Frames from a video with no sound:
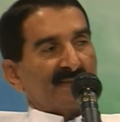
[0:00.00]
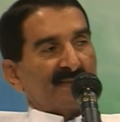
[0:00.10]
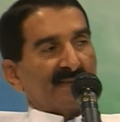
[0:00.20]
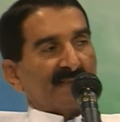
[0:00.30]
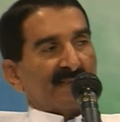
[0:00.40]

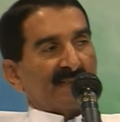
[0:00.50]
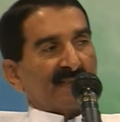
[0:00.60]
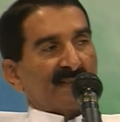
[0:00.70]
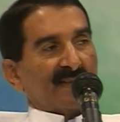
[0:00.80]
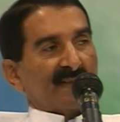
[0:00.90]

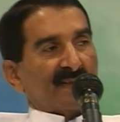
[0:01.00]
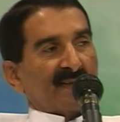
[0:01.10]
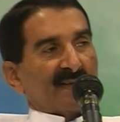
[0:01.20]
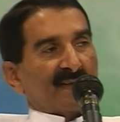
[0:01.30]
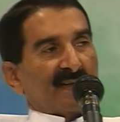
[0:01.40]

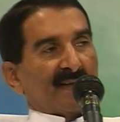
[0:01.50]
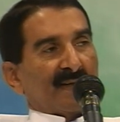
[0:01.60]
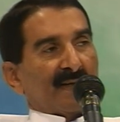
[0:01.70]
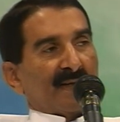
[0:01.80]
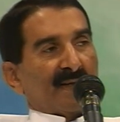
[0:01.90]

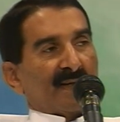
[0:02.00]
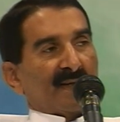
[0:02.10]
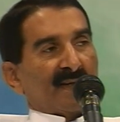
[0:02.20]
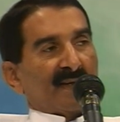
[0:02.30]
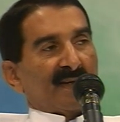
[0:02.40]

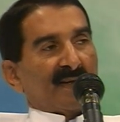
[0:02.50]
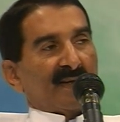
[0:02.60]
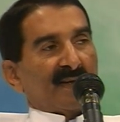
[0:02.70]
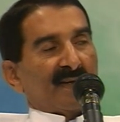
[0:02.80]
Nothing is said.